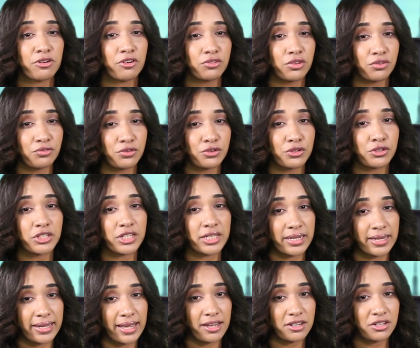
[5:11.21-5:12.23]
of the
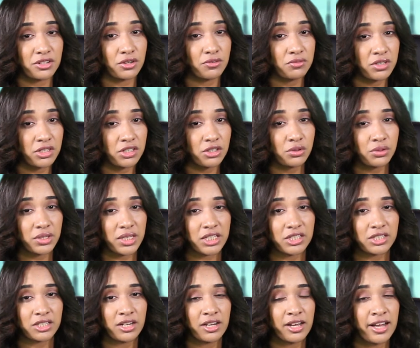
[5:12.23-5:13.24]
first guest of the new
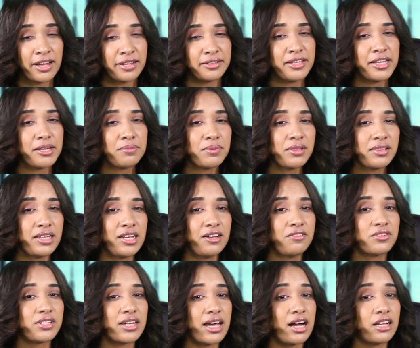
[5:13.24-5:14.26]
year. They
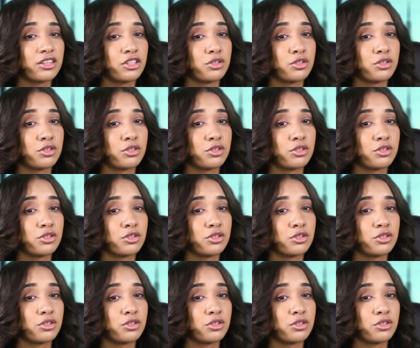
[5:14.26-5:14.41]
believe that